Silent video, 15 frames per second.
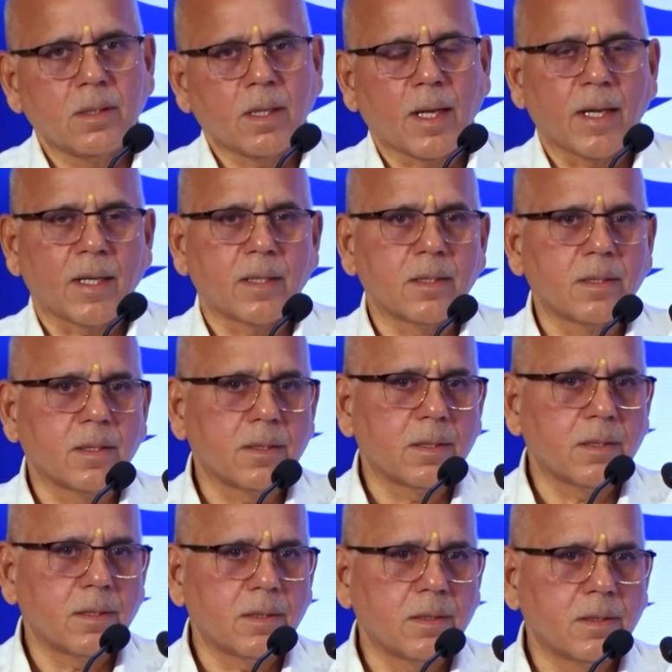And
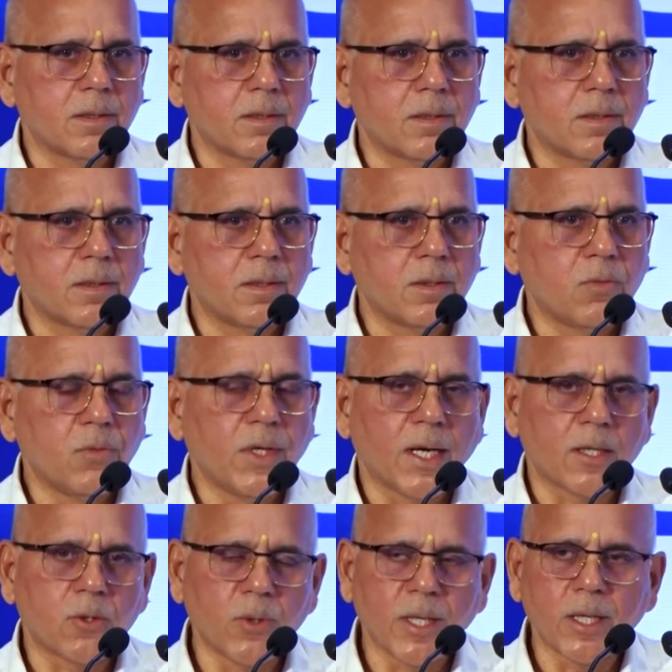we
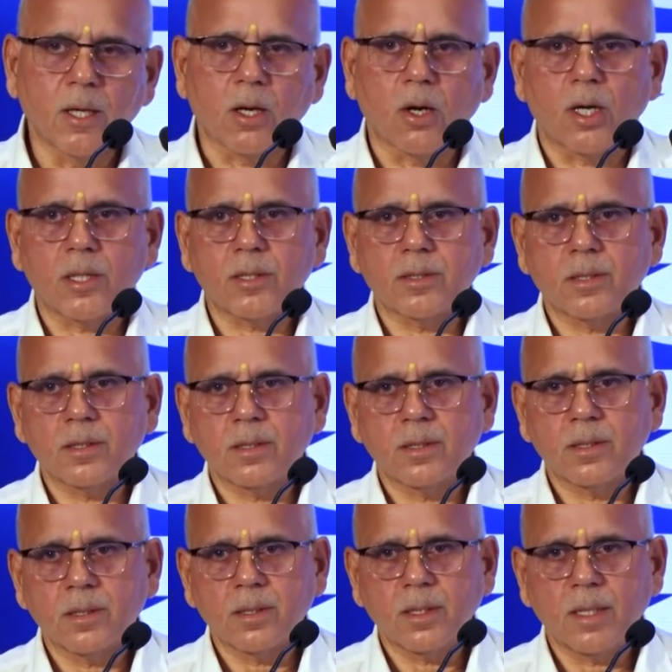are doing a lot
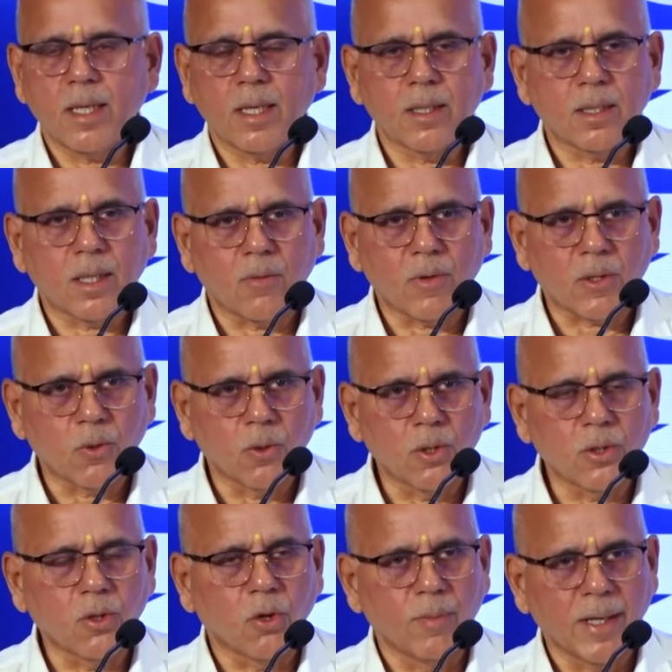in our
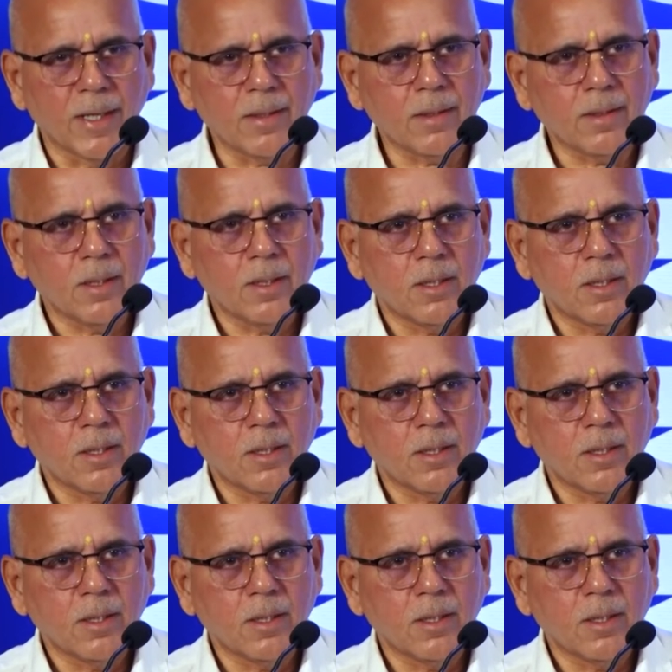own domain